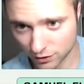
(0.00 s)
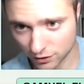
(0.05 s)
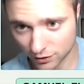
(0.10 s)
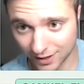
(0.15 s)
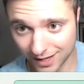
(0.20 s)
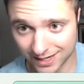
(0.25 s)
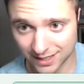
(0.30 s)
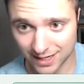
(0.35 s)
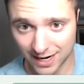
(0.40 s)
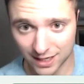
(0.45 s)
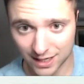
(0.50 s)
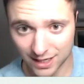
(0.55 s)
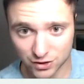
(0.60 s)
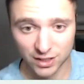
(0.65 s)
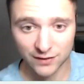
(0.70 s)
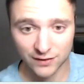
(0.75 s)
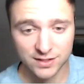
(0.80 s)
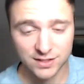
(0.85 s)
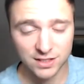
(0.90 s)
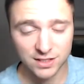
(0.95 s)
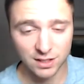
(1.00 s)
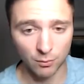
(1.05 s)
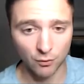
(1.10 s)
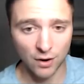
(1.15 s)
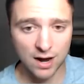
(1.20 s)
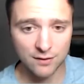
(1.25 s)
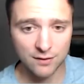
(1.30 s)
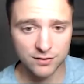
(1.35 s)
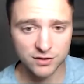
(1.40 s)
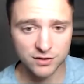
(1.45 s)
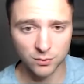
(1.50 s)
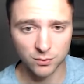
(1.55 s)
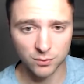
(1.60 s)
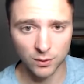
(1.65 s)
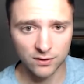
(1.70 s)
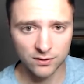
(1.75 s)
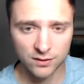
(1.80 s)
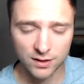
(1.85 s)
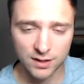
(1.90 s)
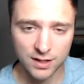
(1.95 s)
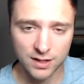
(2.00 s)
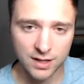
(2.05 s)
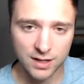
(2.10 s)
and look at it actually on the subgraph as well.